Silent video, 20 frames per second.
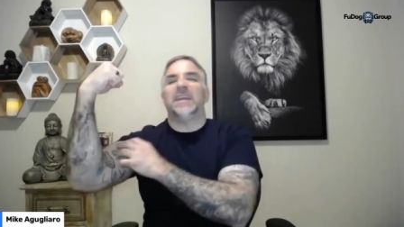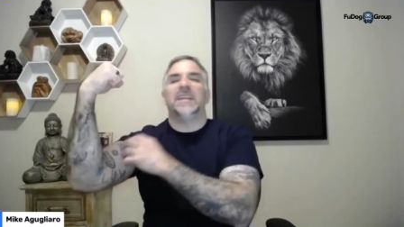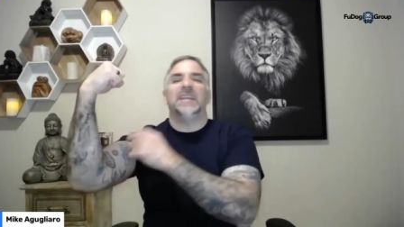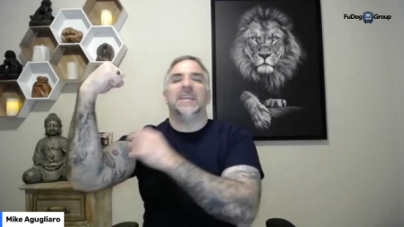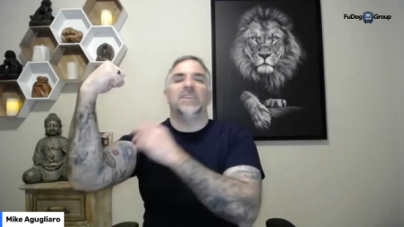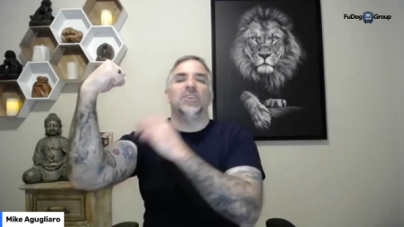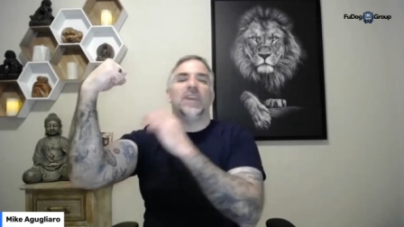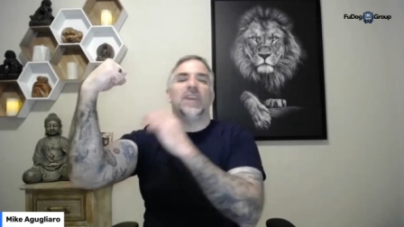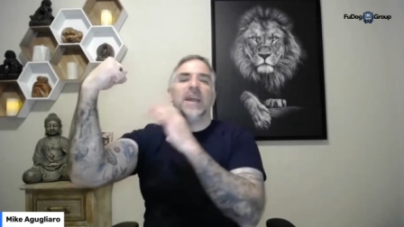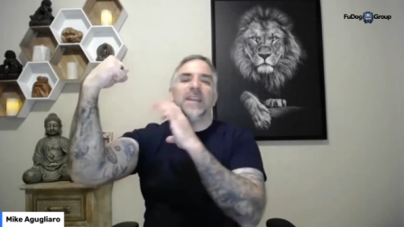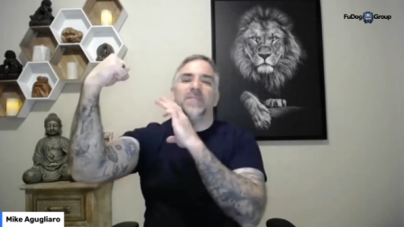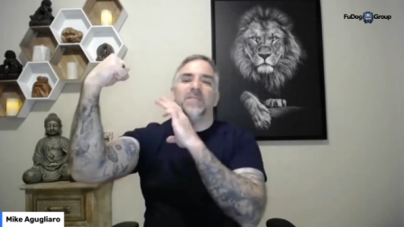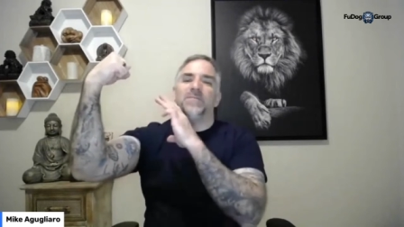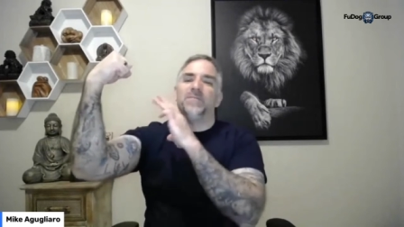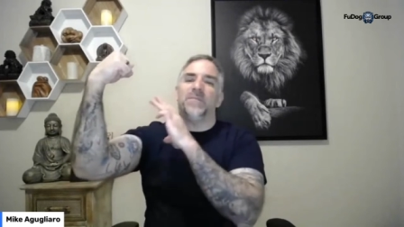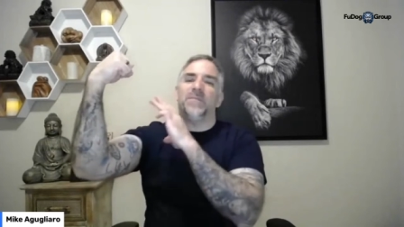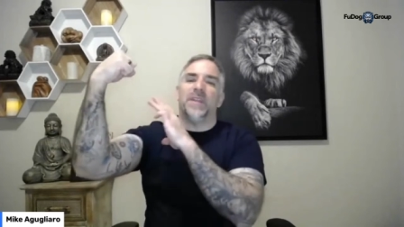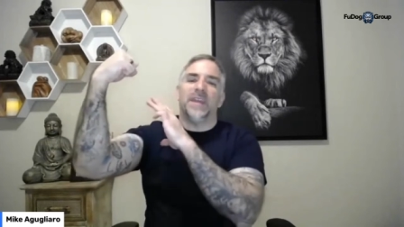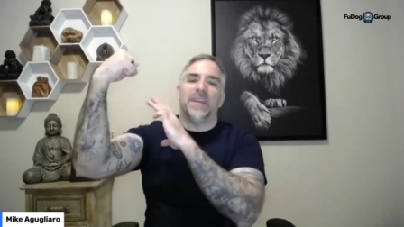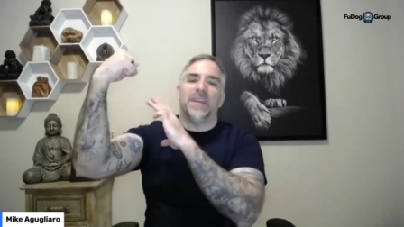and you got to
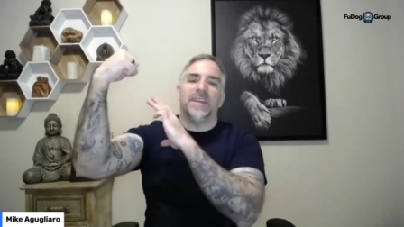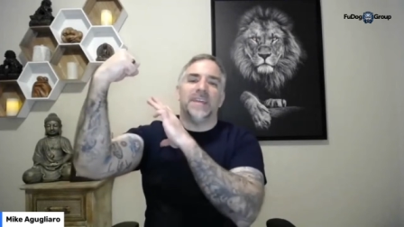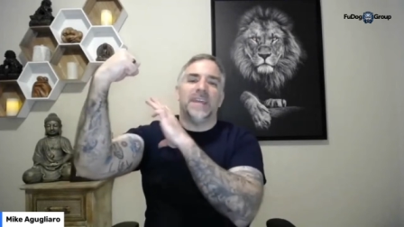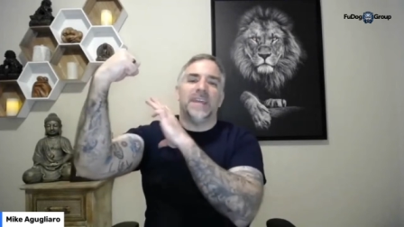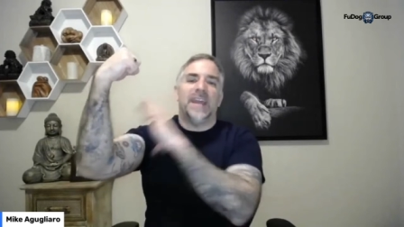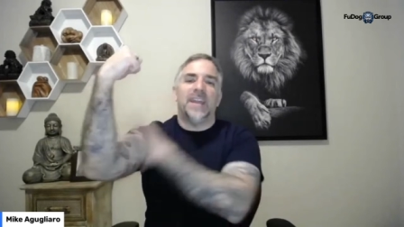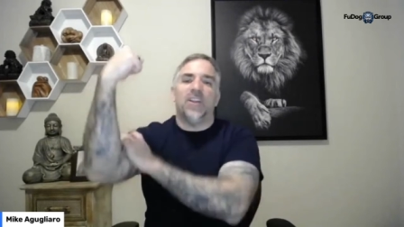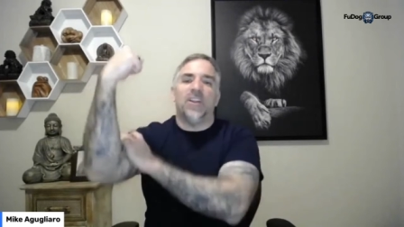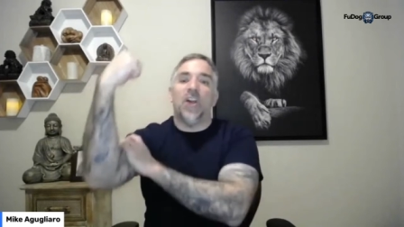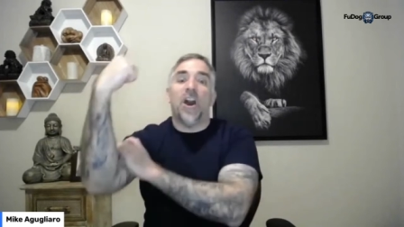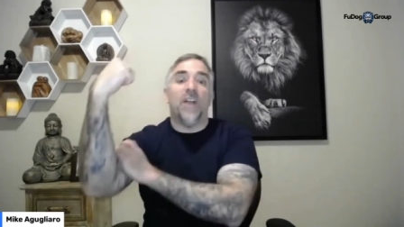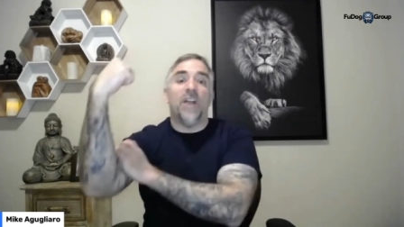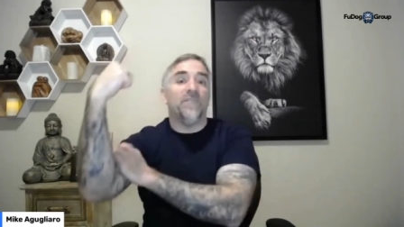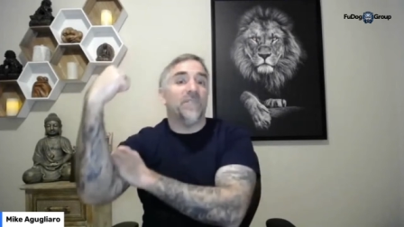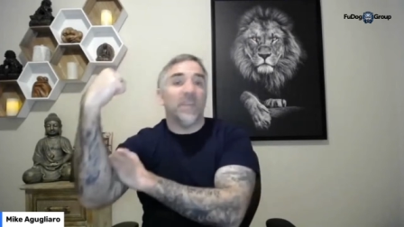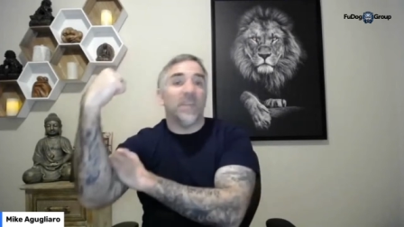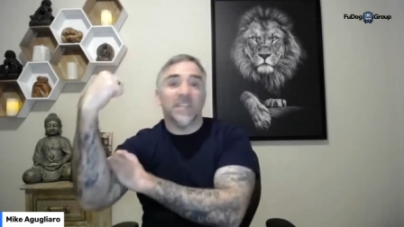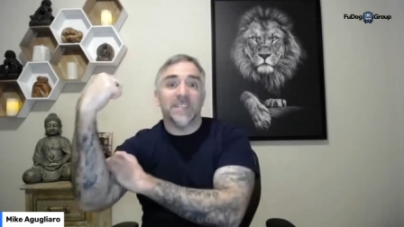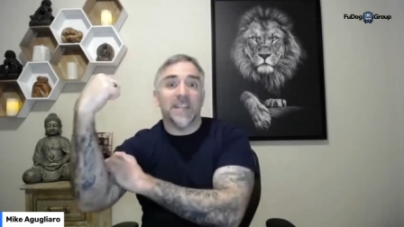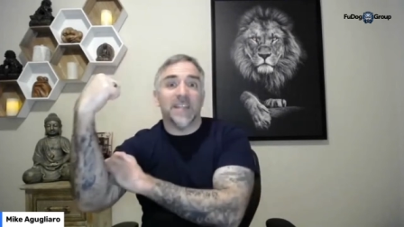like get it all
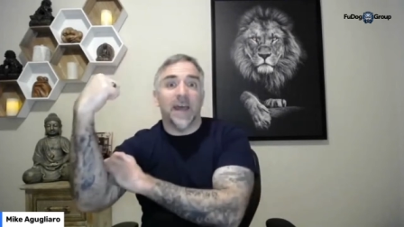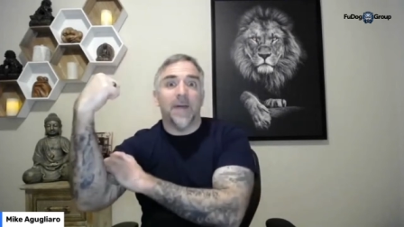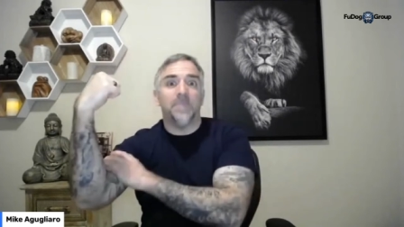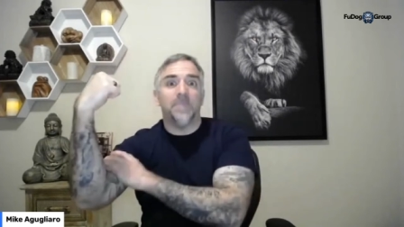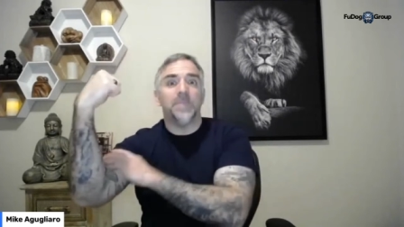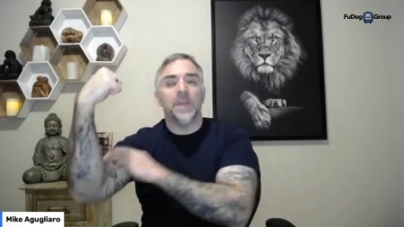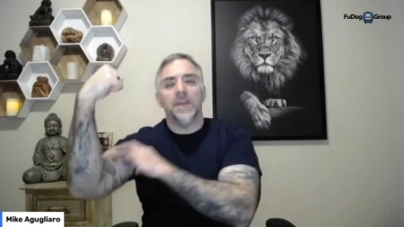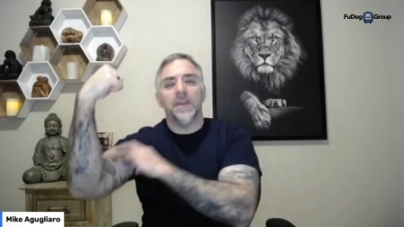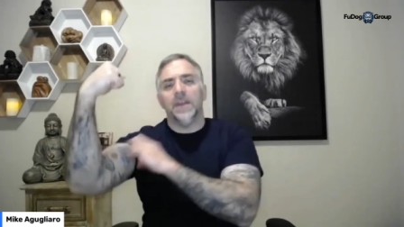fixed up.